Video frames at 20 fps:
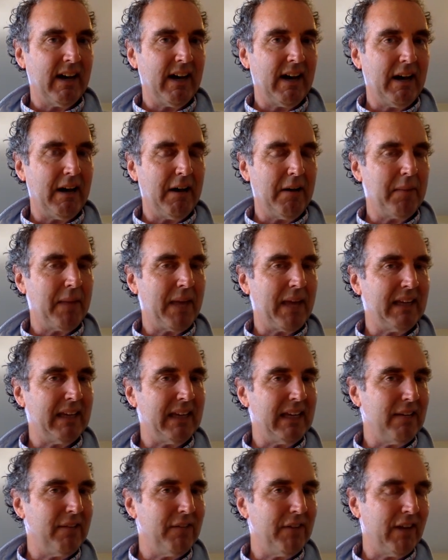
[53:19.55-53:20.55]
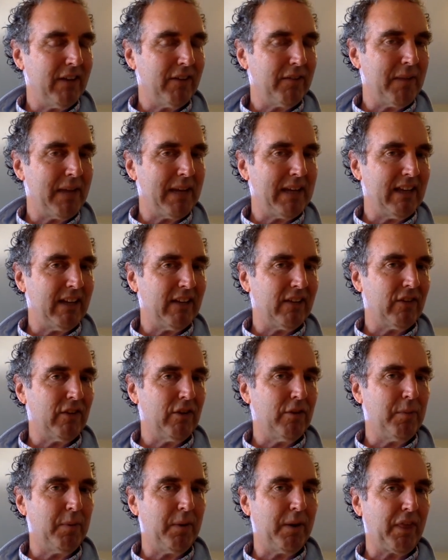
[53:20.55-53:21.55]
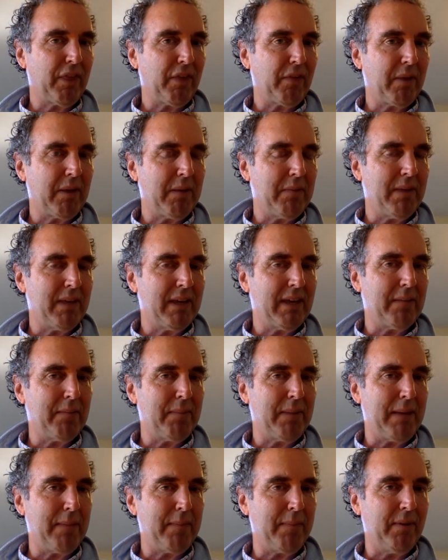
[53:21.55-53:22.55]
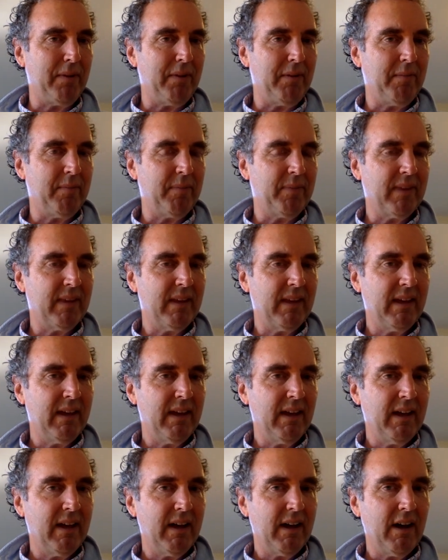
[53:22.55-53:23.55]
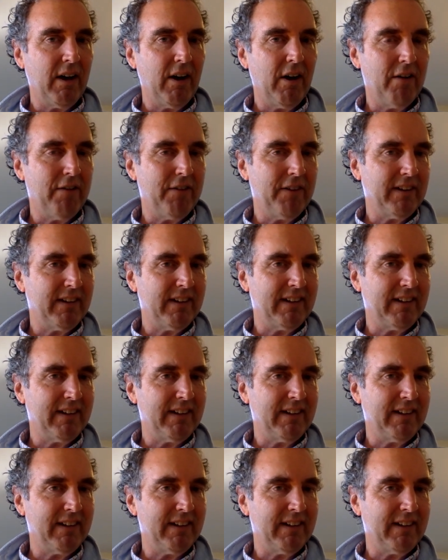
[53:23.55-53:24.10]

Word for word: Um, and even as many as 2.3 million people over